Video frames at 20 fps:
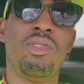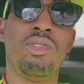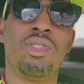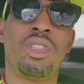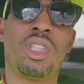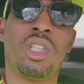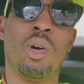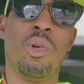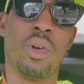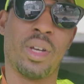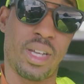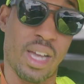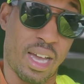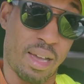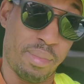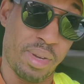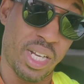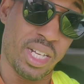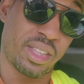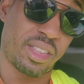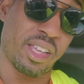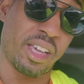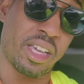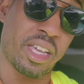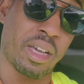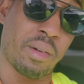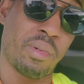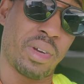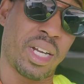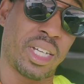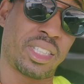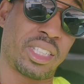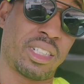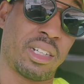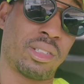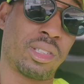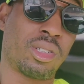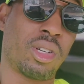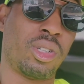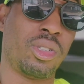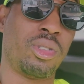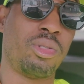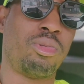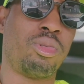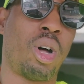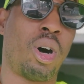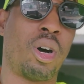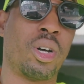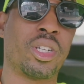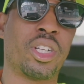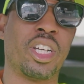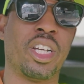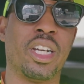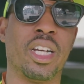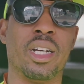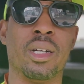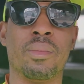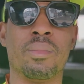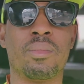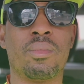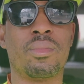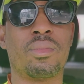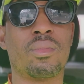So it got me to thinking when I said I was going to do lawn care.